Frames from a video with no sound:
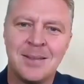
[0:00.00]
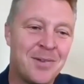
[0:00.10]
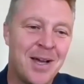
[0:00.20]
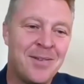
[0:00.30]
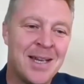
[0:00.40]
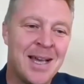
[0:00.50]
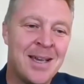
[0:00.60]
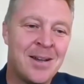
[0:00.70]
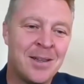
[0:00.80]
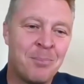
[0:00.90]
Surviving
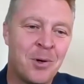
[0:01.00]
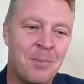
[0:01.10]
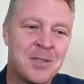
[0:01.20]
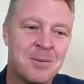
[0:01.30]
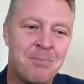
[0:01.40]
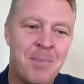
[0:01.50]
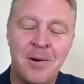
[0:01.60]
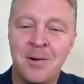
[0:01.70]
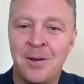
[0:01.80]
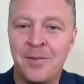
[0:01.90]
AI, the Promise and
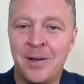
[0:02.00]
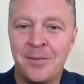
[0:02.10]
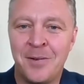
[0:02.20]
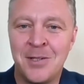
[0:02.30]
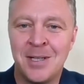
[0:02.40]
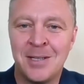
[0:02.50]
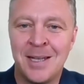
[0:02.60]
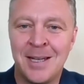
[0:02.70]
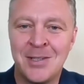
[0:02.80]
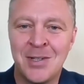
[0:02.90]
Peril of Artificial
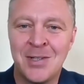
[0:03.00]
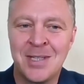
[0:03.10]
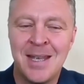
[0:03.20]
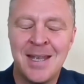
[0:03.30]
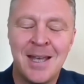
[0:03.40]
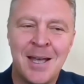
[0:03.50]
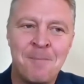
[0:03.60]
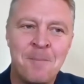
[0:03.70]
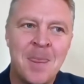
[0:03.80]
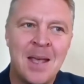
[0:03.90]
Intelligence.
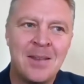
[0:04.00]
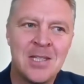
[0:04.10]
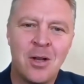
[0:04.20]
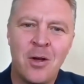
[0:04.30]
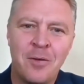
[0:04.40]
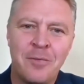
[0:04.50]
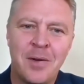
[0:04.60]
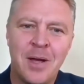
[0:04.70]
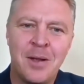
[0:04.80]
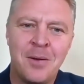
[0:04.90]
There's a lot of
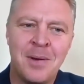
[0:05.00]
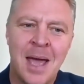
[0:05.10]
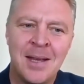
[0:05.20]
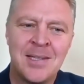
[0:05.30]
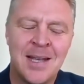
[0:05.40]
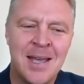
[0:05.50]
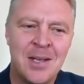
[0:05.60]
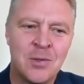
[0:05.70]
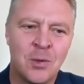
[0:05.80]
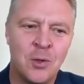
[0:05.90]

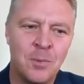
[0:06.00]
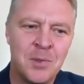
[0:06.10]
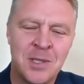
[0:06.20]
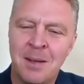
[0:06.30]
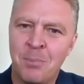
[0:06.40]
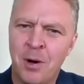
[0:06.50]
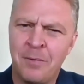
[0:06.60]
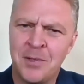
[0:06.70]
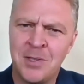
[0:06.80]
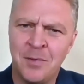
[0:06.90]
naysayers or doomsday
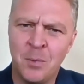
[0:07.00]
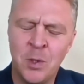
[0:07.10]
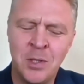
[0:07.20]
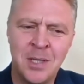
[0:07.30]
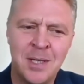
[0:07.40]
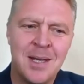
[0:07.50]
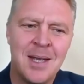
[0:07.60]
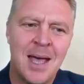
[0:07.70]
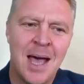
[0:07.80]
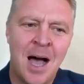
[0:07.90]
prophets, if you would.
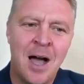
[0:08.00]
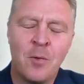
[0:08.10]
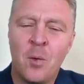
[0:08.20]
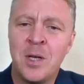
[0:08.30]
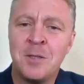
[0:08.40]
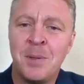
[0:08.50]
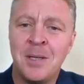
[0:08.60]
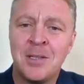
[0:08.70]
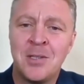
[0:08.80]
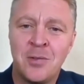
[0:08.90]
I've always been
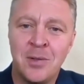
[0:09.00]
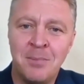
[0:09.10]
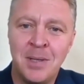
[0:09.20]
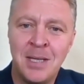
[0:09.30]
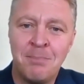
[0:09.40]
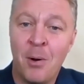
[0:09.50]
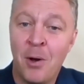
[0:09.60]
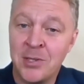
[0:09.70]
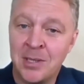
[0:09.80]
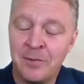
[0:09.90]
extremely
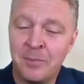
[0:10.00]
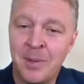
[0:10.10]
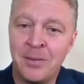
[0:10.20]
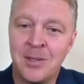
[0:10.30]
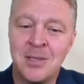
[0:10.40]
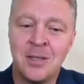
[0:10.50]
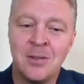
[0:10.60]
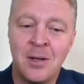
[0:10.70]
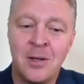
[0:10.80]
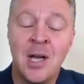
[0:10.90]
positive about this
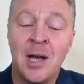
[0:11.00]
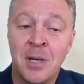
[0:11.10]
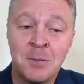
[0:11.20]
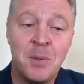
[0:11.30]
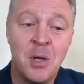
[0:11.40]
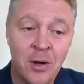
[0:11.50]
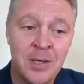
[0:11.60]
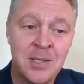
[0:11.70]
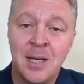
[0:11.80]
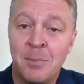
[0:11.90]
technology. I must be
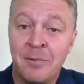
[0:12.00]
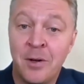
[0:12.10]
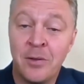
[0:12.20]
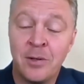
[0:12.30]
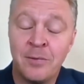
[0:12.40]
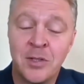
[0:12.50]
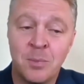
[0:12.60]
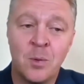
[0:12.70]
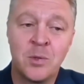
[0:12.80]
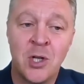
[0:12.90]
honest, and I'm a father of a
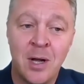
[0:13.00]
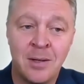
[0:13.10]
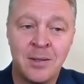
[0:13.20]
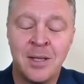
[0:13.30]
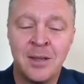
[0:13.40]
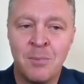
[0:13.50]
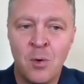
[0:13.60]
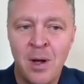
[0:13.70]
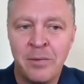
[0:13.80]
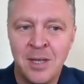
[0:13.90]
small child. The
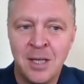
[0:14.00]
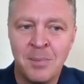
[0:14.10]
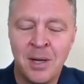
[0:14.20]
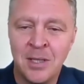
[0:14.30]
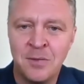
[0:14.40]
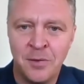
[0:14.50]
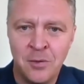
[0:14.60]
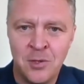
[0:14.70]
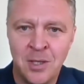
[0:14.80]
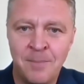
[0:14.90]
more I think about his
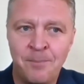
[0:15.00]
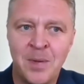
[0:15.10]
future,